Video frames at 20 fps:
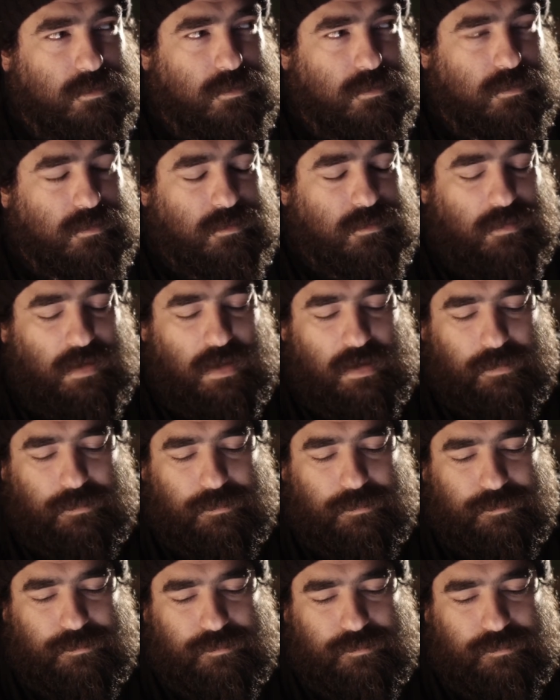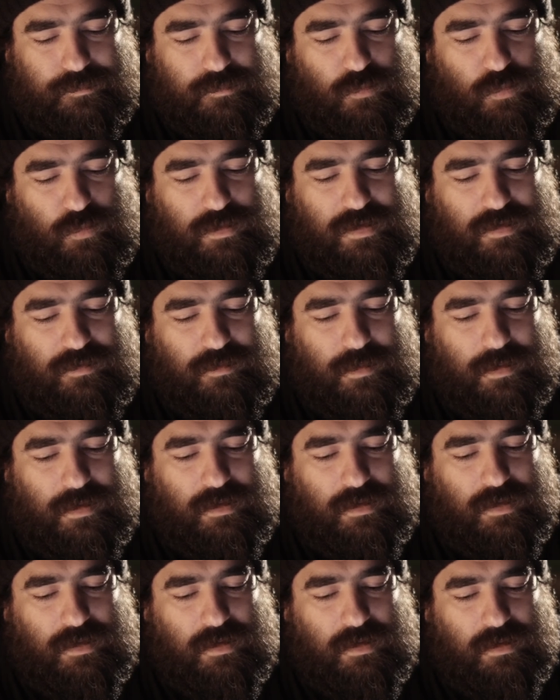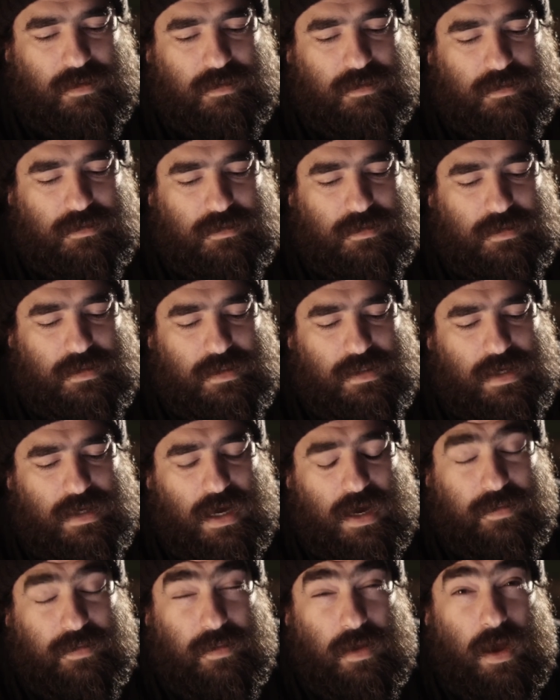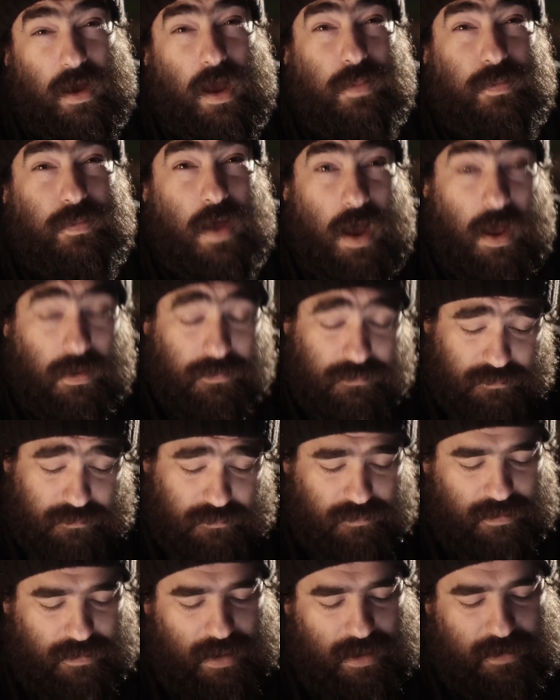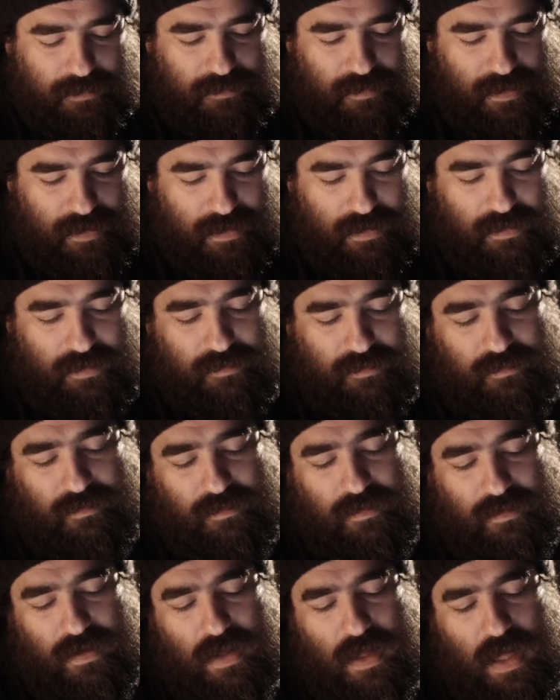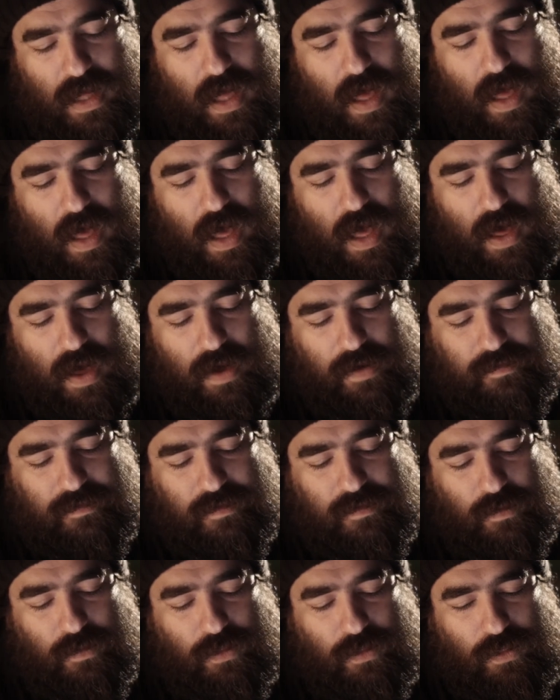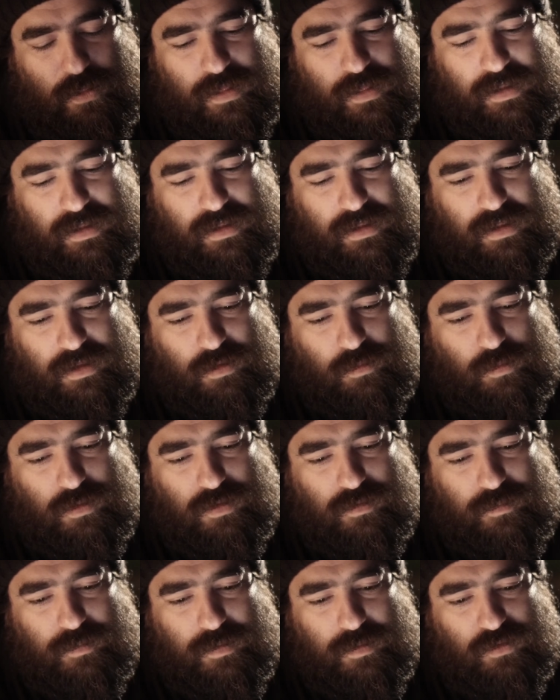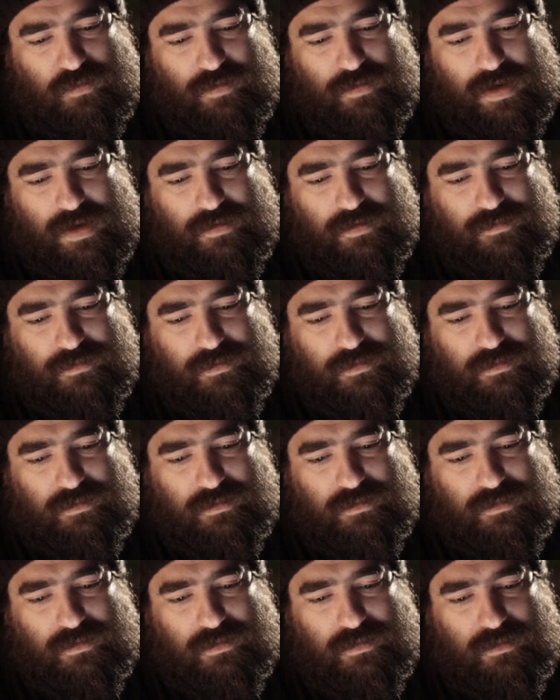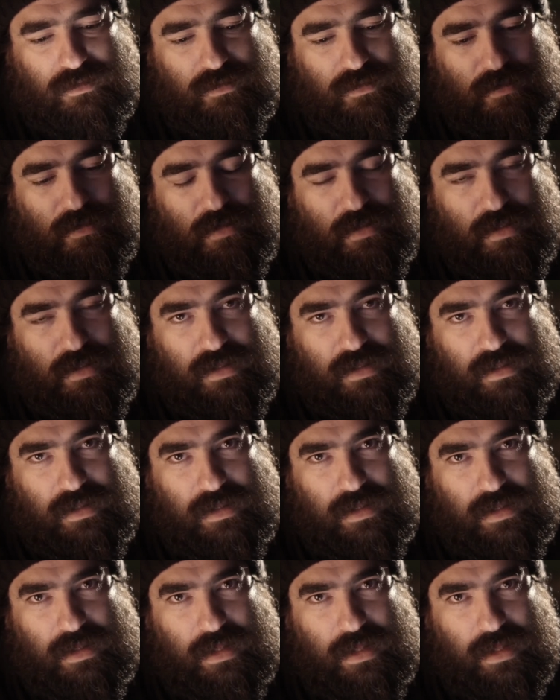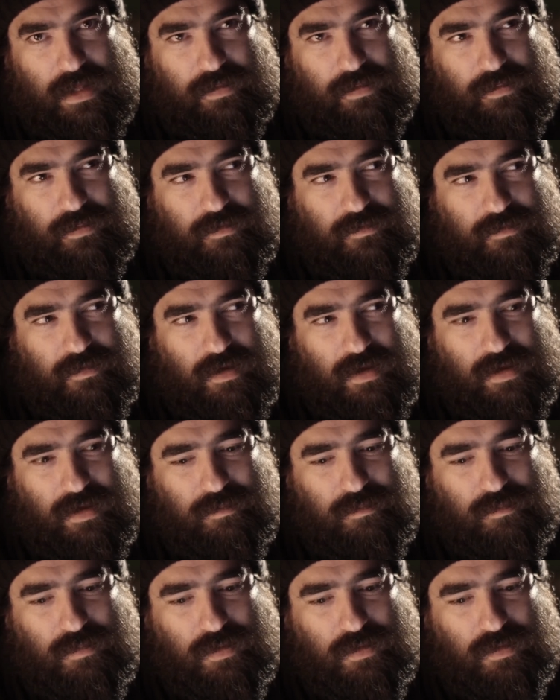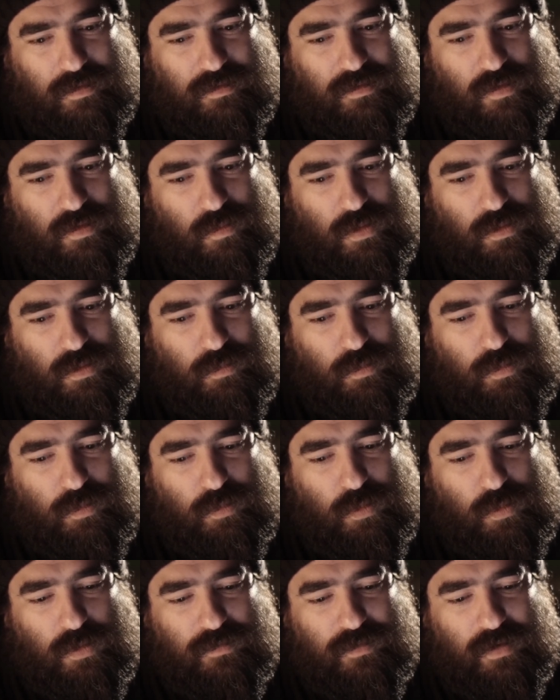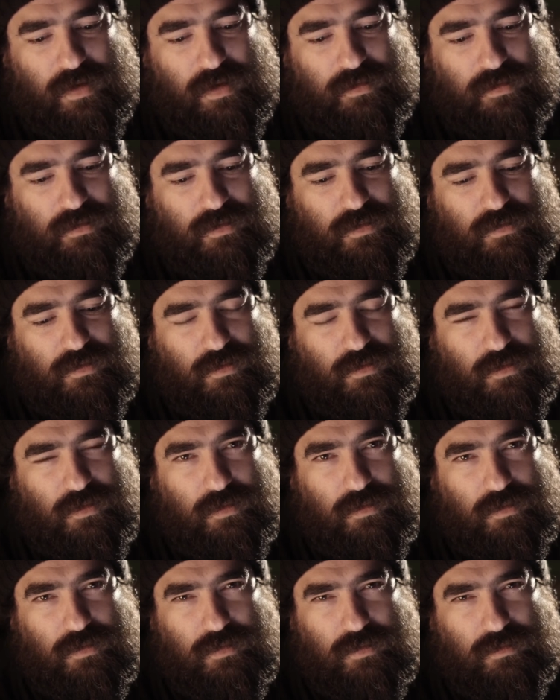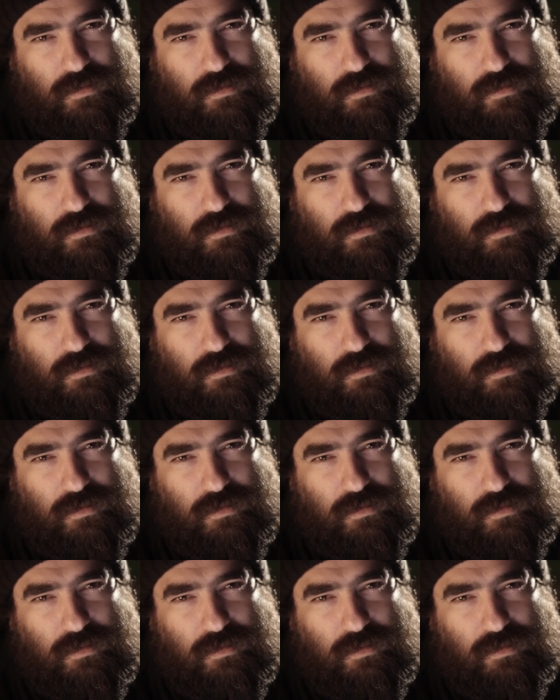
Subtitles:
Yeah, Would he have been hung? The answer to that is I don't think it would have been relevant at the time because no one would have understood.